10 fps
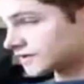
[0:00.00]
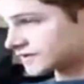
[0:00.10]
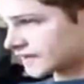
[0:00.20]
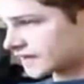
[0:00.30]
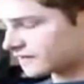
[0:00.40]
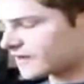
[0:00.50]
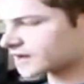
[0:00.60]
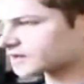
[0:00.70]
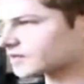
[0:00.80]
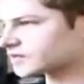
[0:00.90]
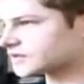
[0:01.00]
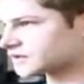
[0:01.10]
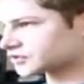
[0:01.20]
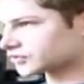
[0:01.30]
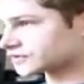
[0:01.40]
Here's a sad fact about
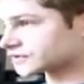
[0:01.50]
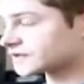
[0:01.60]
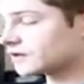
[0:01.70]
dinosaurs.